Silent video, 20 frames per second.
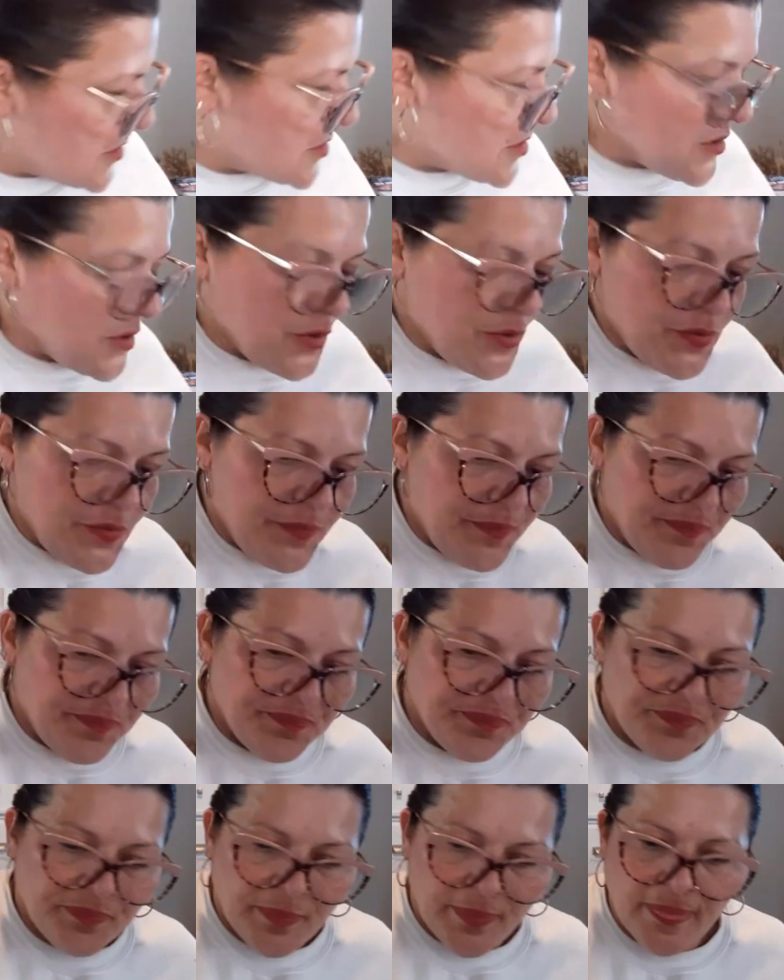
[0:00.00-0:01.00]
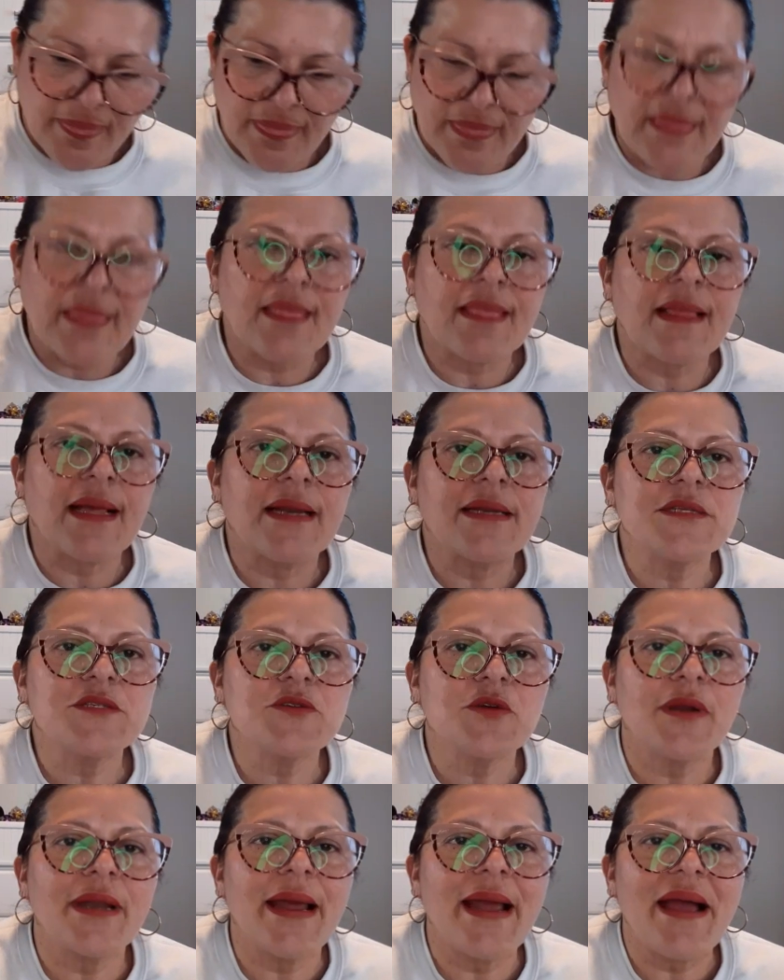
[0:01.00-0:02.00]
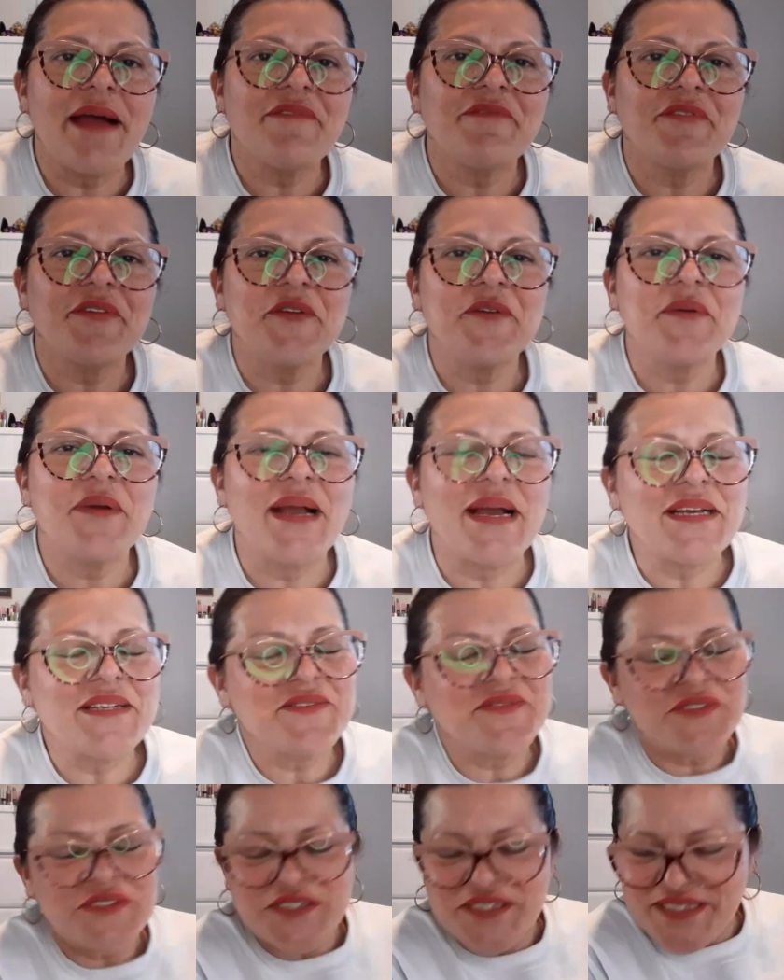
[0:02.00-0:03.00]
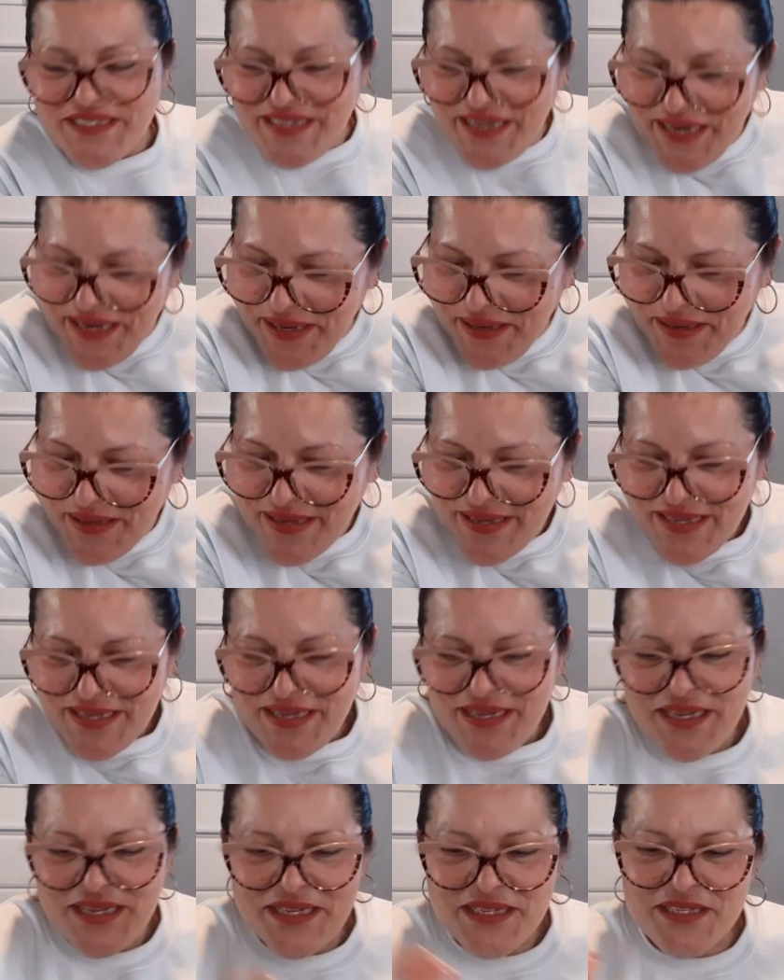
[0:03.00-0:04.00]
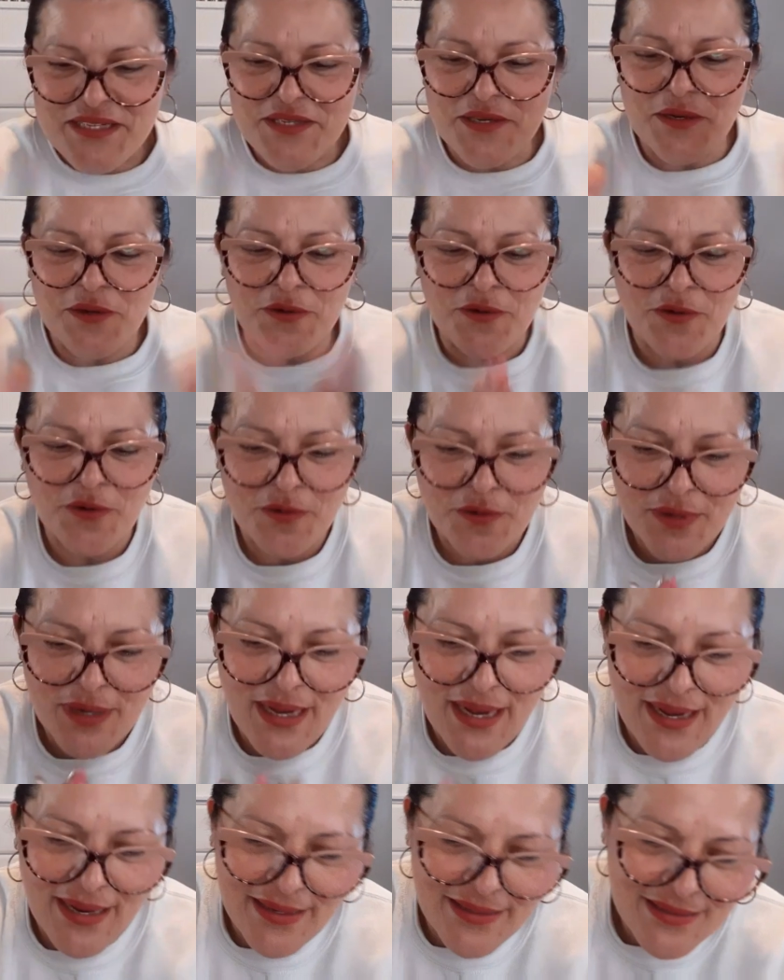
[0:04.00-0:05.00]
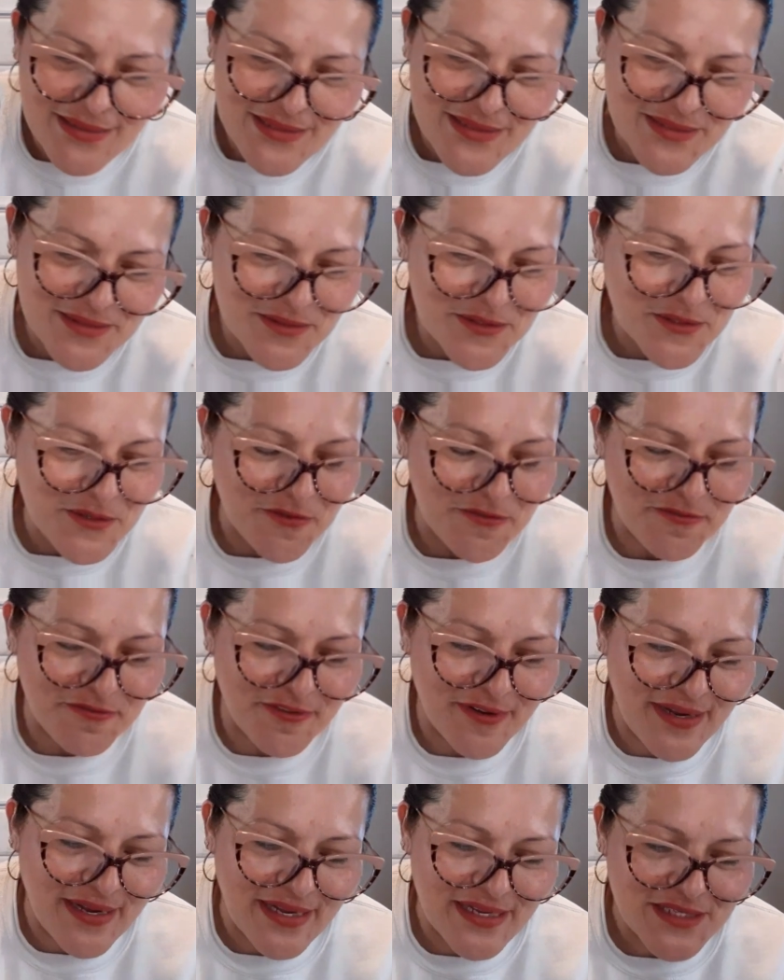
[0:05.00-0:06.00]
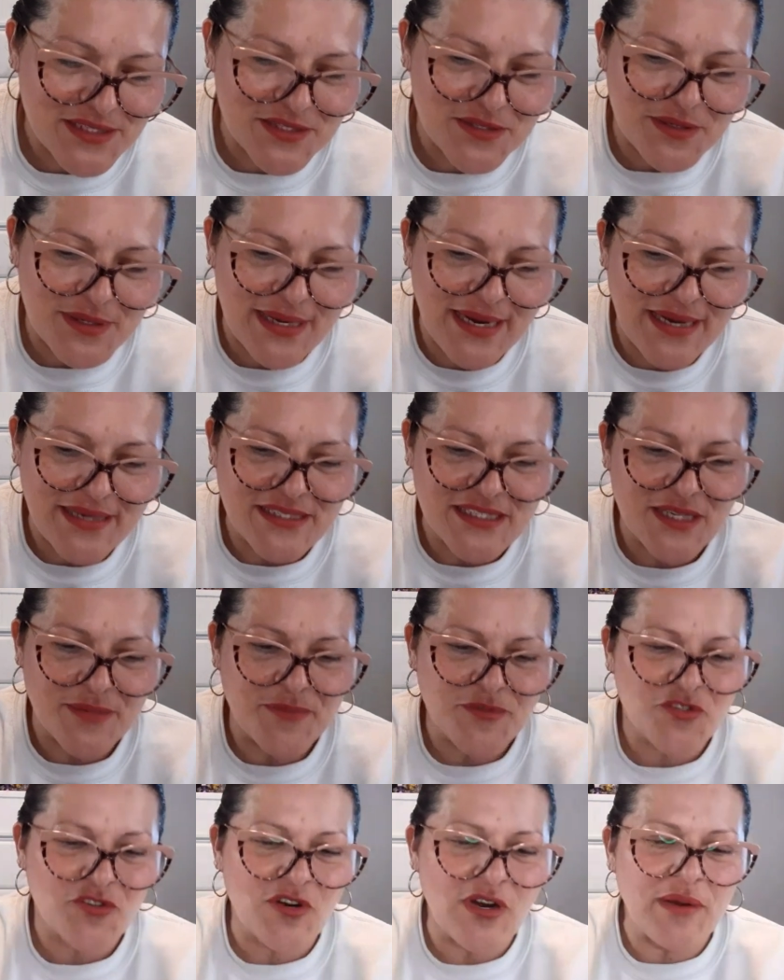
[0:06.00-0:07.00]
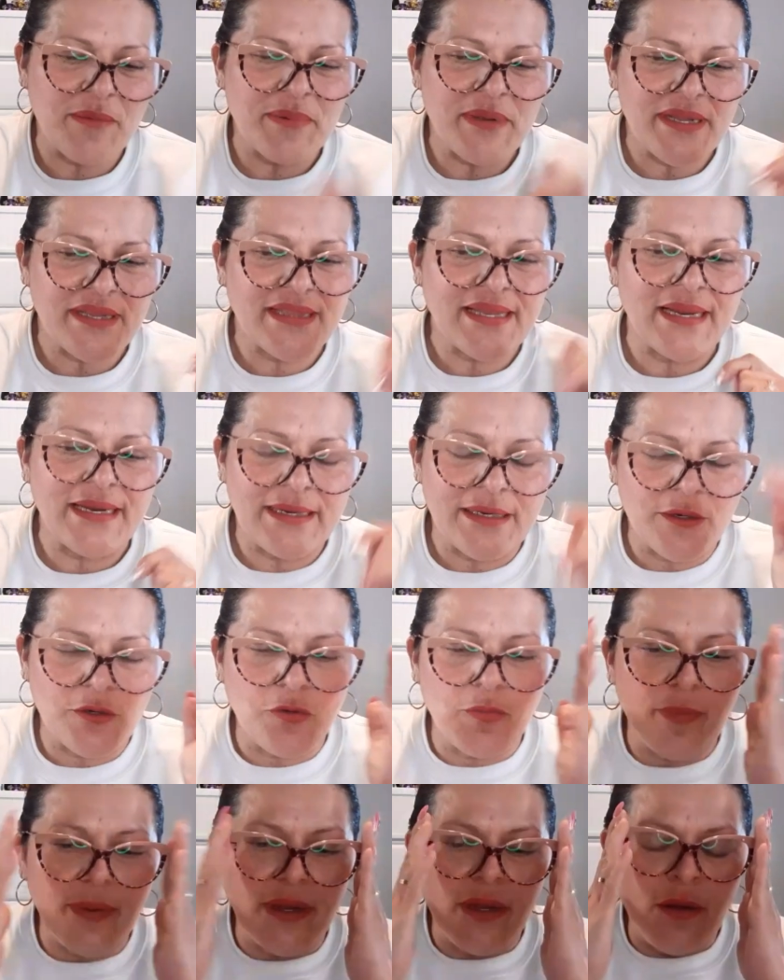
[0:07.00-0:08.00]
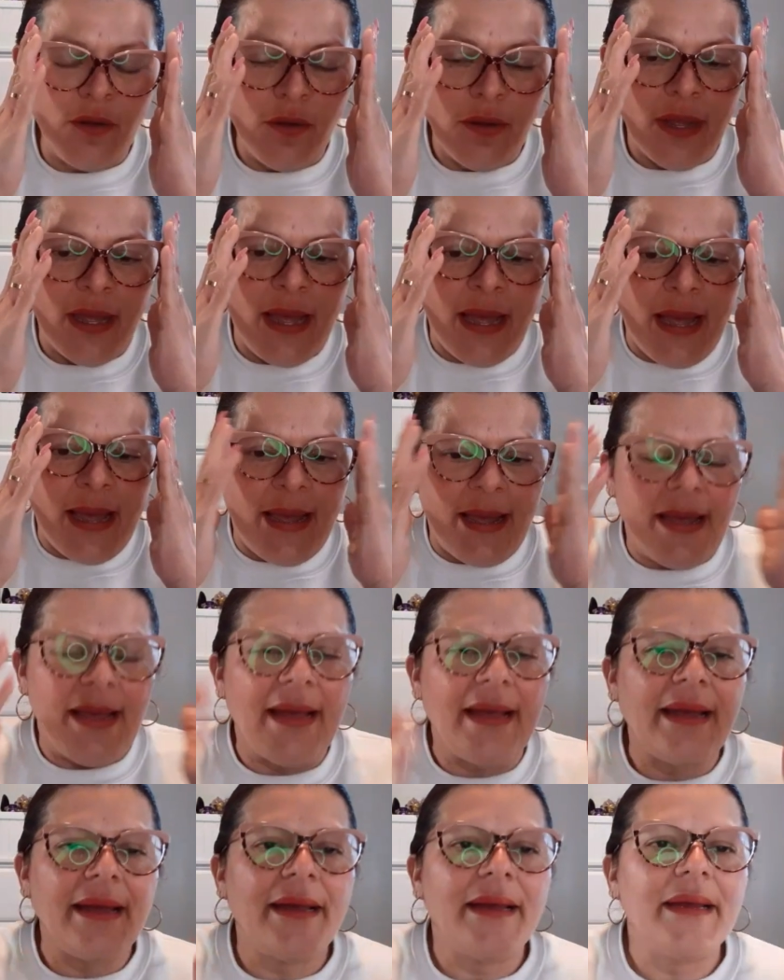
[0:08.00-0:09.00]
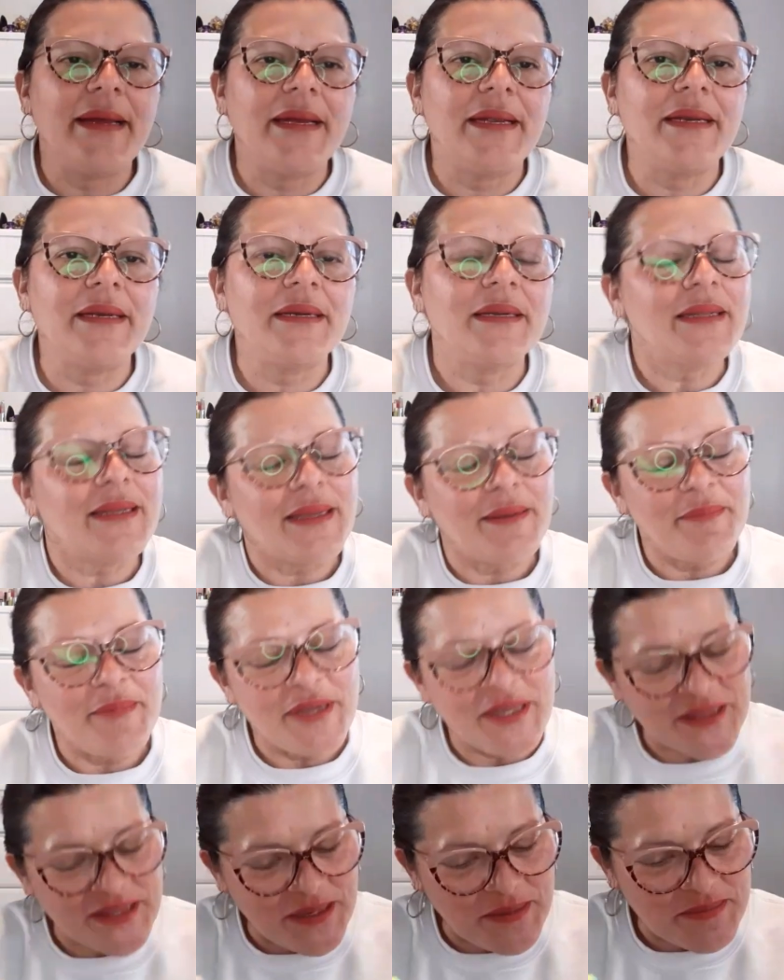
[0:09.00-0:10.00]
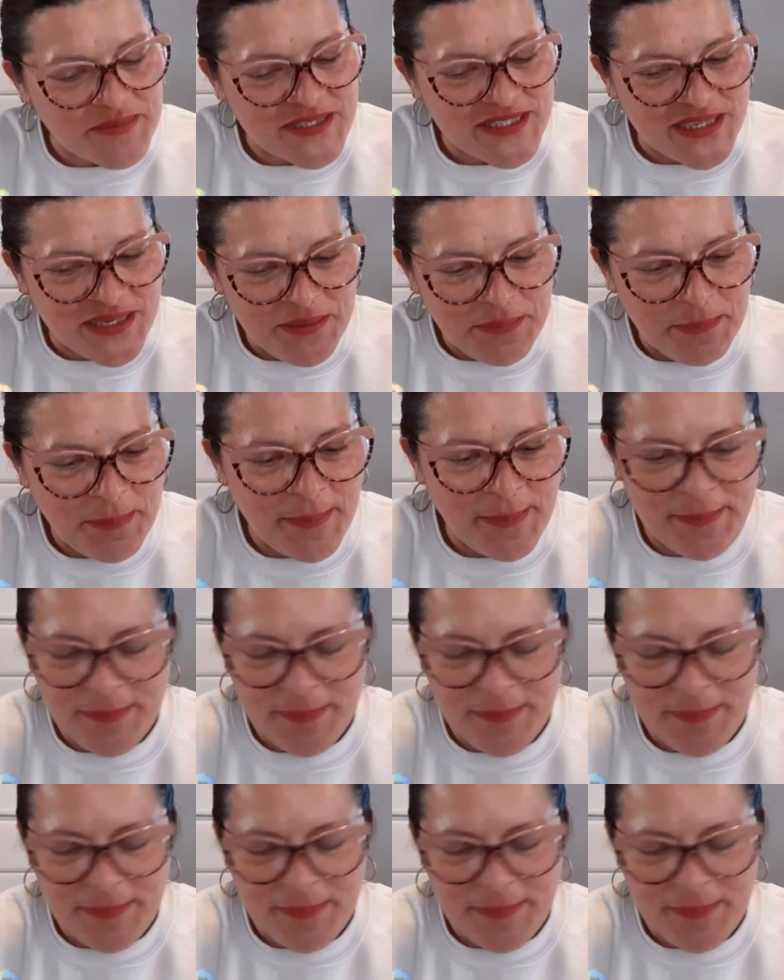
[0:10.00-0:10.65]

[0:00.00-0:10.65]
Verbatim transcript: so that is all I have for you guys for today. So guys, don't forget to like, subscribe, hit that little bell, and give me a thumbs up.